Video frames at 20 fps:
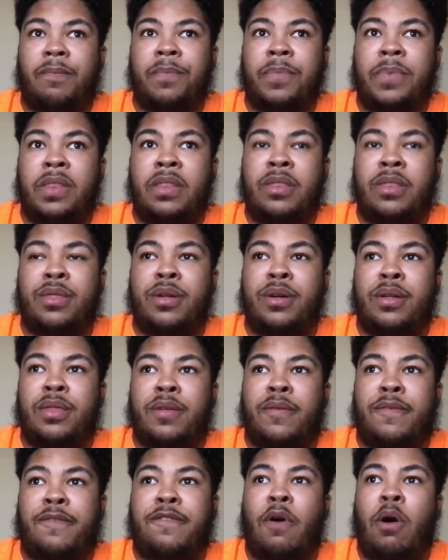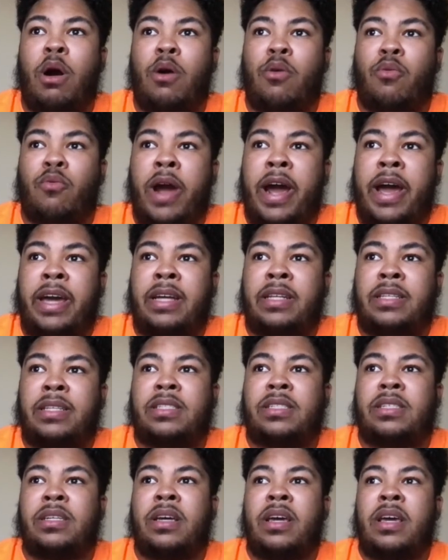the far right,
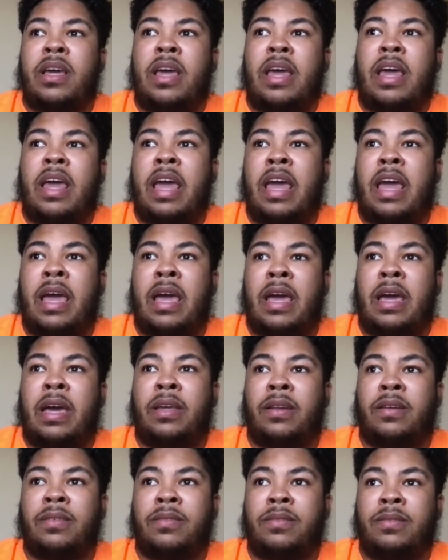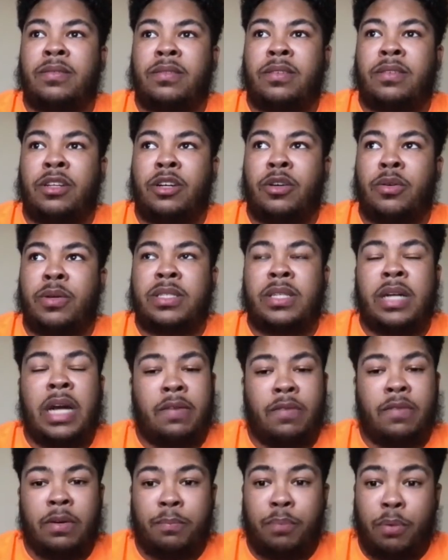and it's not
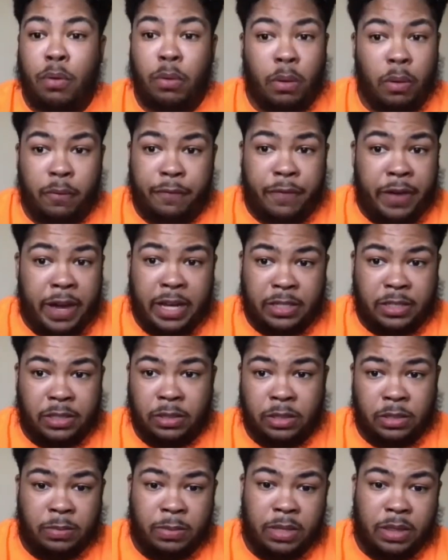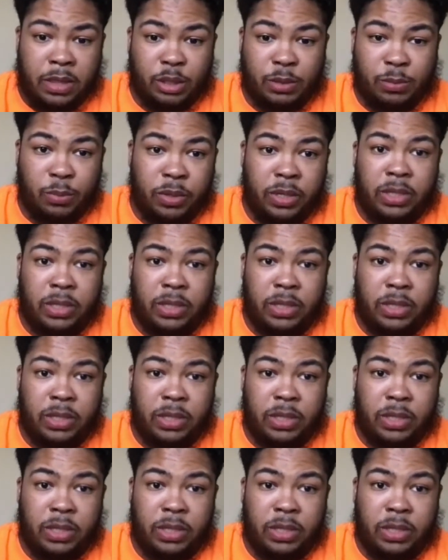even proto fascism at this point.